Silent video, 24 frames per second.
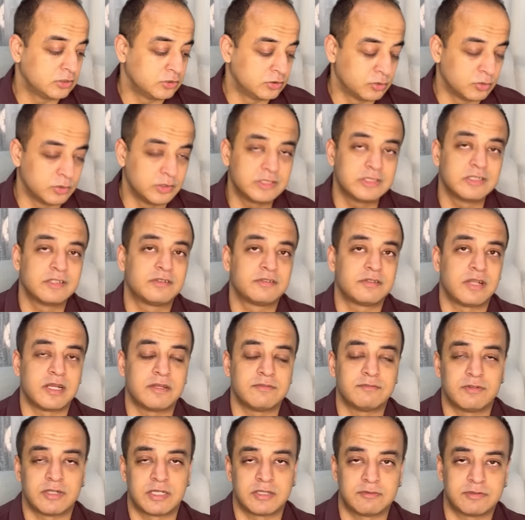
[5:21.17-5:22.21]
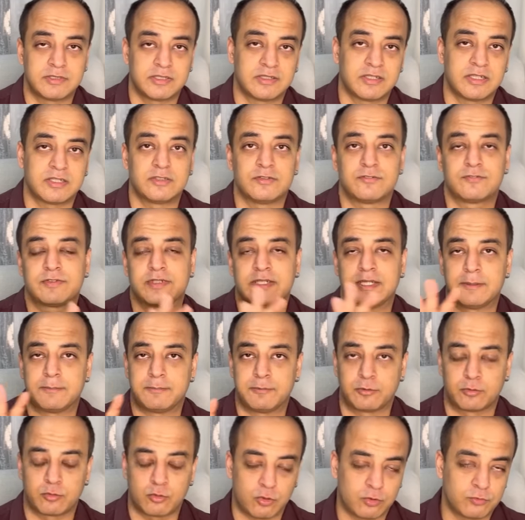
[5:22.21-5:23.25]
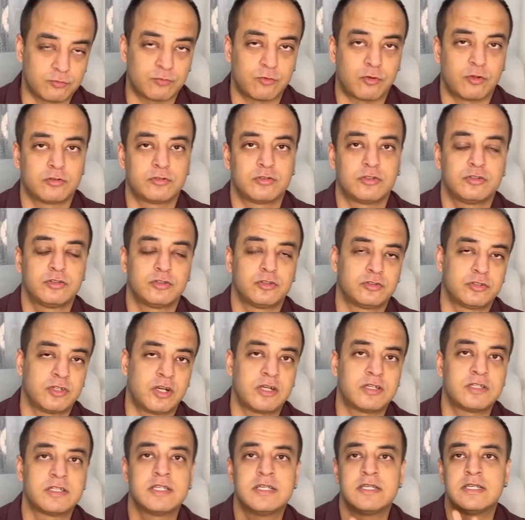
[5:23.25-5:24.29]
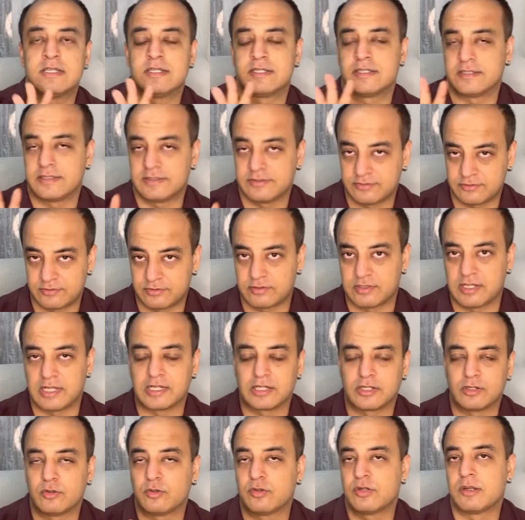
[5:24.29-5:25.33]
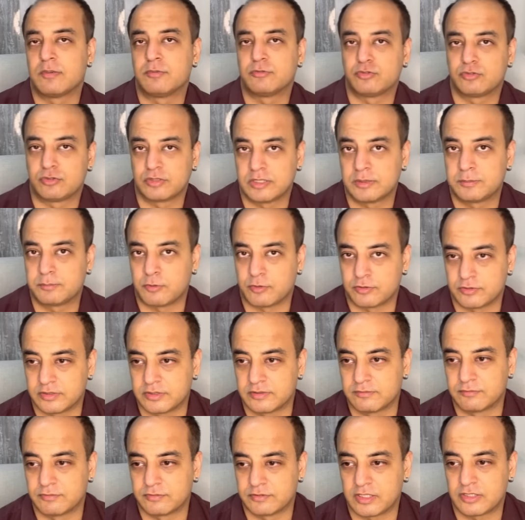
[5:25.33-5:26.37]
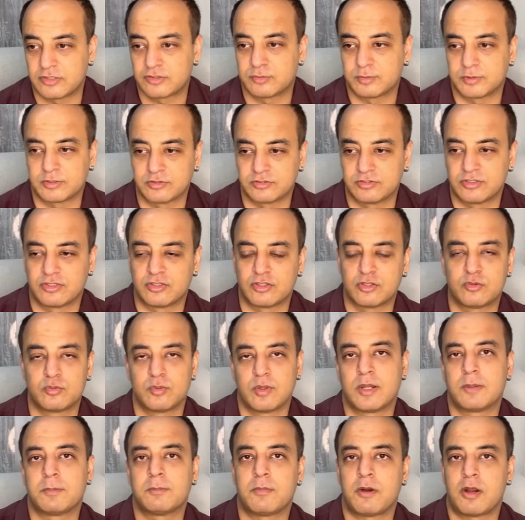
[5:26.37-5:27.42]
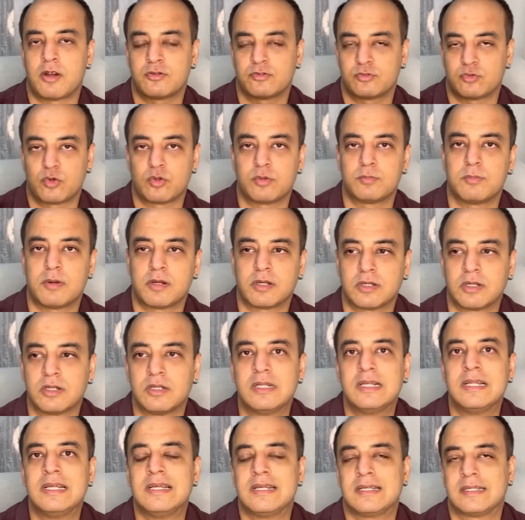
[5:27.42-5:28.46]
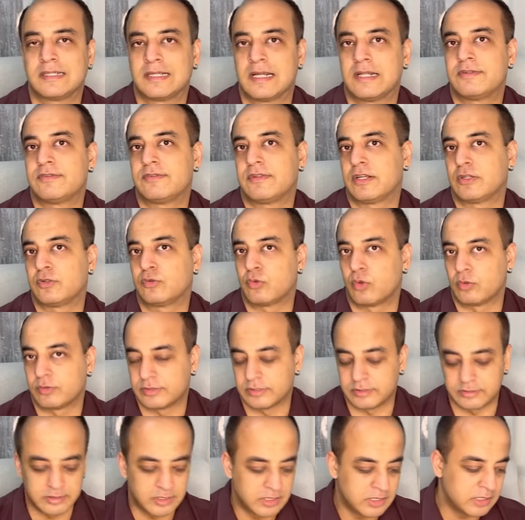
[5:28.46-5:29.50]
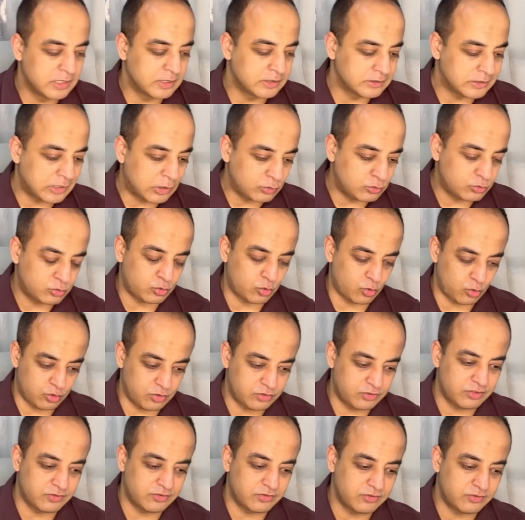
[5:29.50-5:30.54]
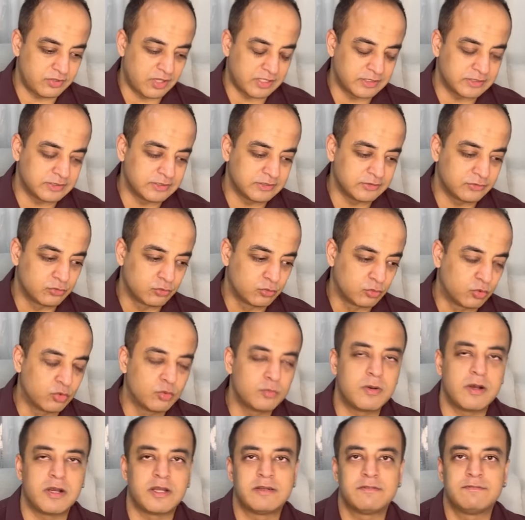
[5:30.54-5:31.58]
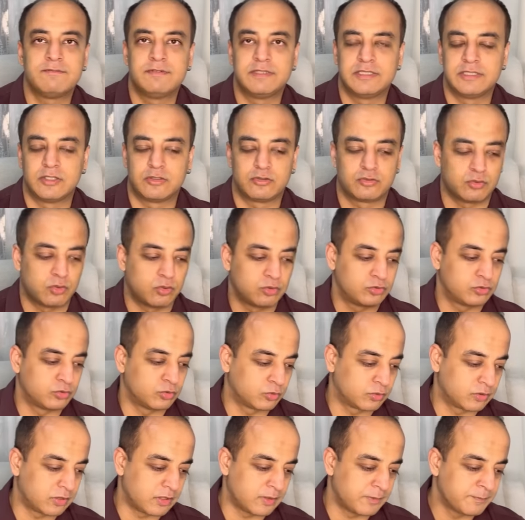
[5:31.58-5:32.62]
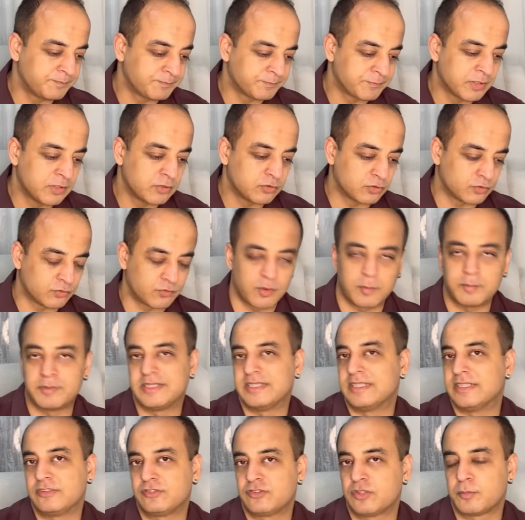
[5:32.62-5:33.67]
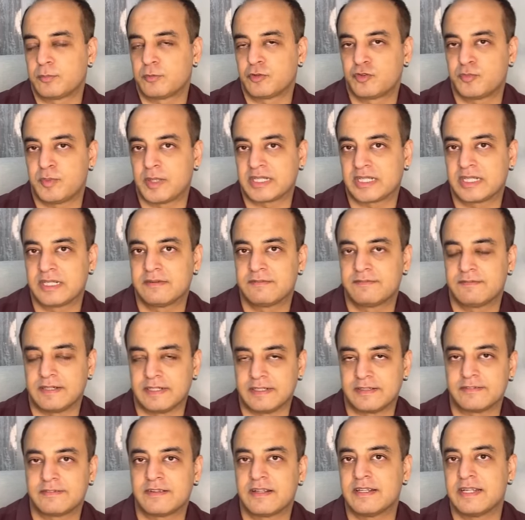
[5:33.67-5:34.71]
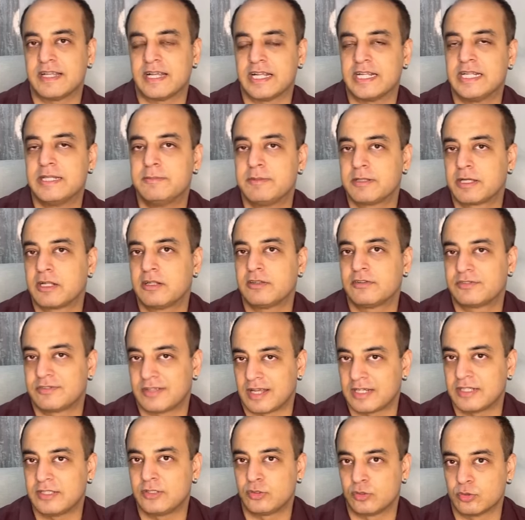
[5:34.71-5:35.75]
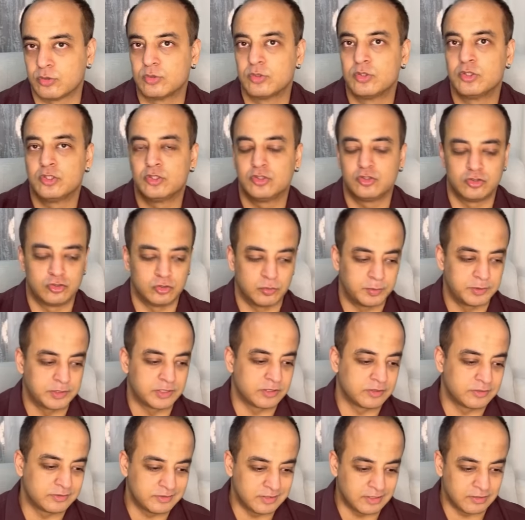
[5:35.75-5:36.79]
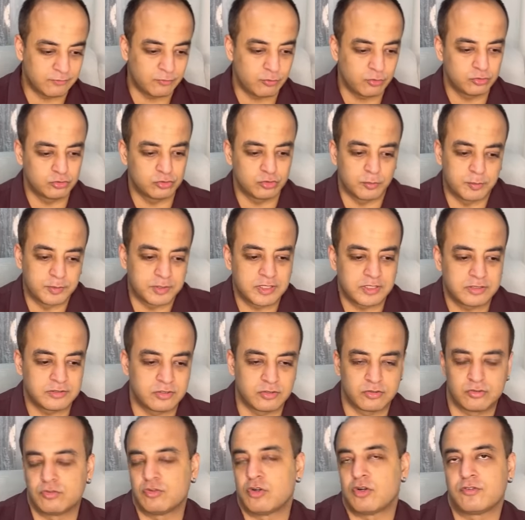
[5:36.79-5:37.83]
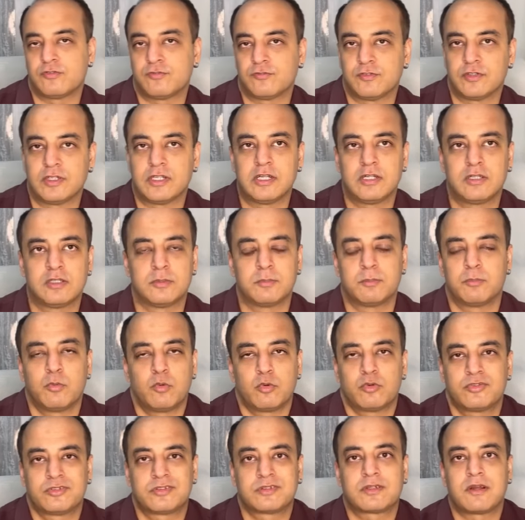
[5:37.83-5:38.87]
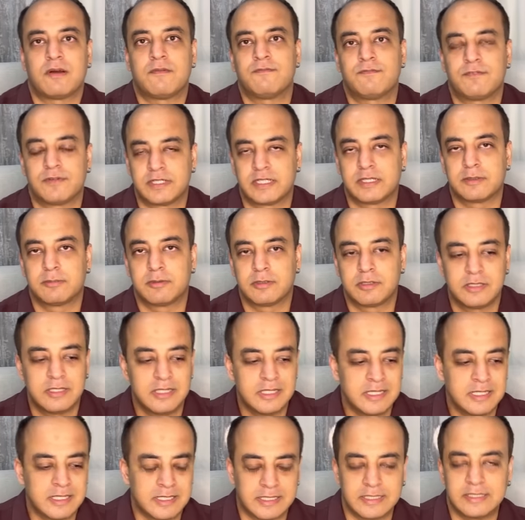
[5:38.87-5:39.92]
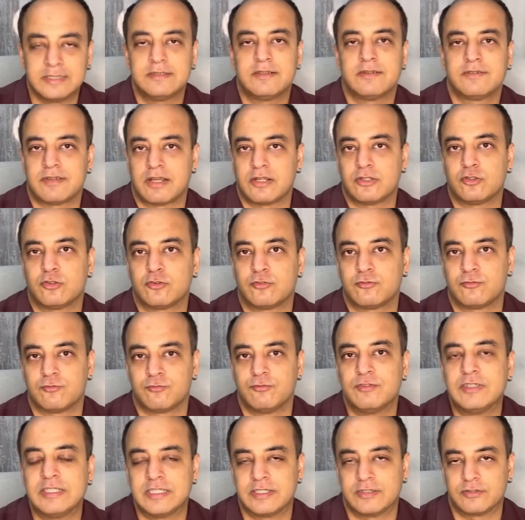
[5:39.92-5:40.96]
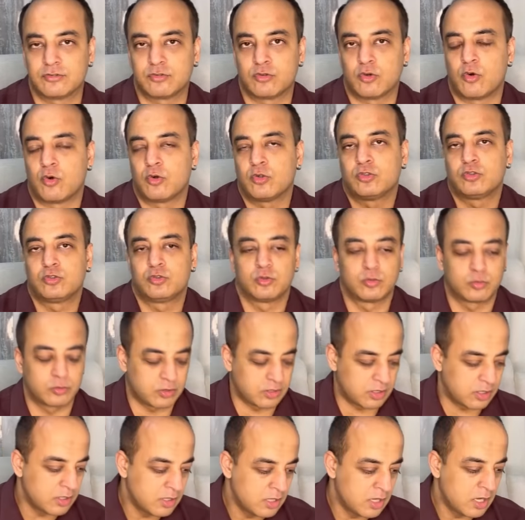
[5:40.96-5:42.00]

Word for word: During this time, wherever the sign of Capricorn falls in your chart is likely to demonstrate positive results because this is where Mars or Mangal gets exalted. Now Taurus as a sign is ruled by Venus or Shukra. So from a nature perspective, it is an inimical sign to Jupiter. Therefore, Jupiter does not feel the most comfortable in the sign of Venus or Shukra.